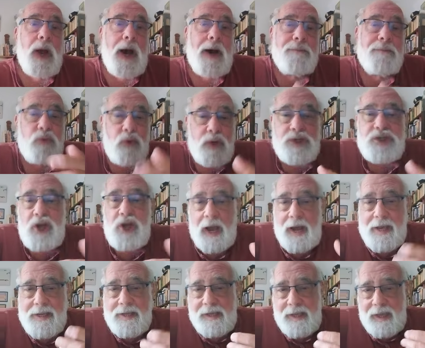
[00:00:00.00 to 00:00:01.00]
of which
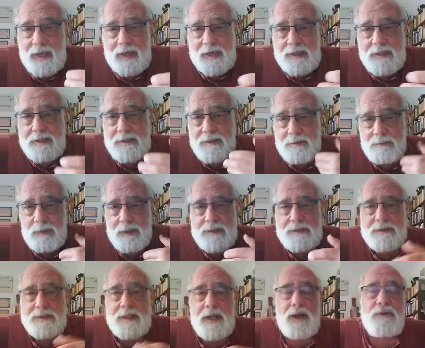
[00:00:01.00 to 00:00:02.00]
ICAHD and
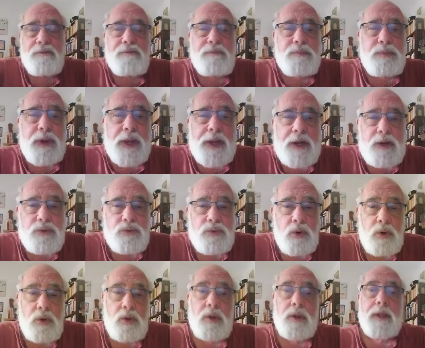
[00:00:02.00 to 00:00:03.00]
myself played a
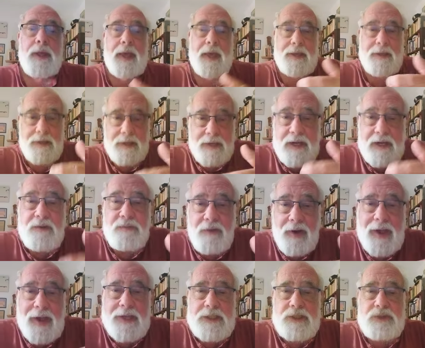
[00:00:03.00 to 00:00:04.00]
role, an
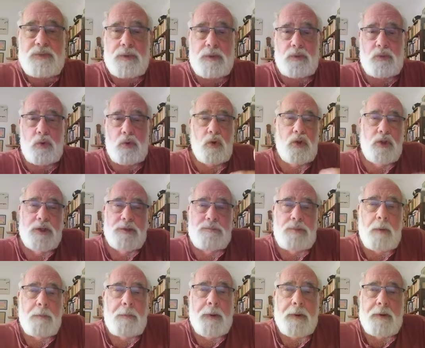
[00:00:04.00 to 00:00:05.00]
advisory role in
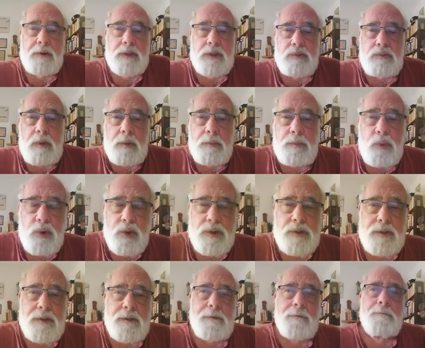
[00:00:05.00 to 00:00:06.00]
preparing the
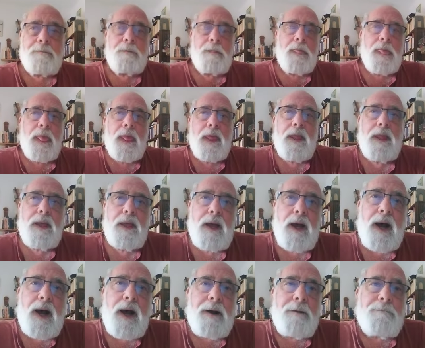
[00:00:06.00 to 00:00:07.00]
report.
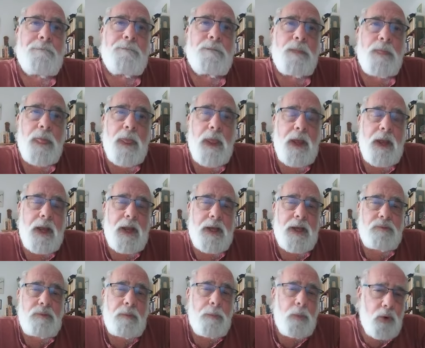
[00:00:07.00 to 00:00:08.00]
The
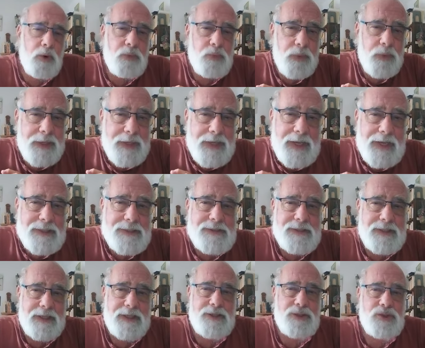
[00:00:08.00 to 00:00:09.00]
report really gets
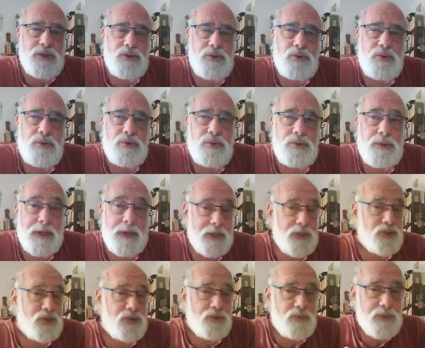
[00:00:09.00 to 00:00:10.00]
into an
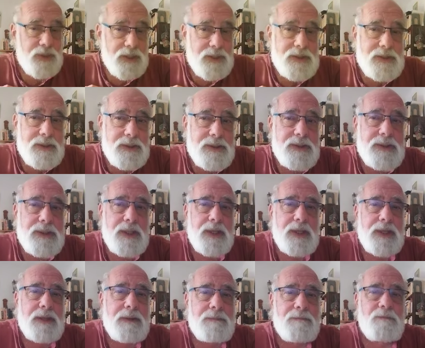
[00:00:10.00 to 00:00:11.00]
issue that's
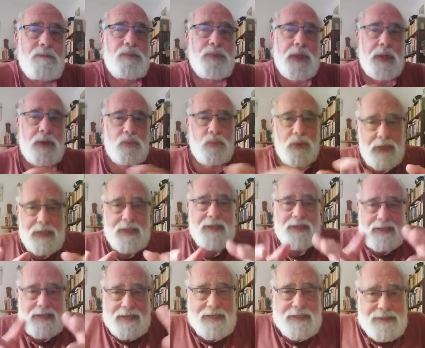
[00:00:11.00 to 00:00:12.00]
that really
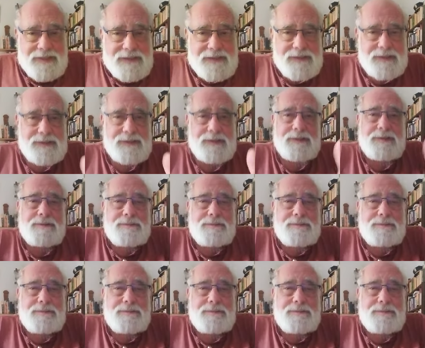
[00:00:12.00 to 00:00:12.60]
is,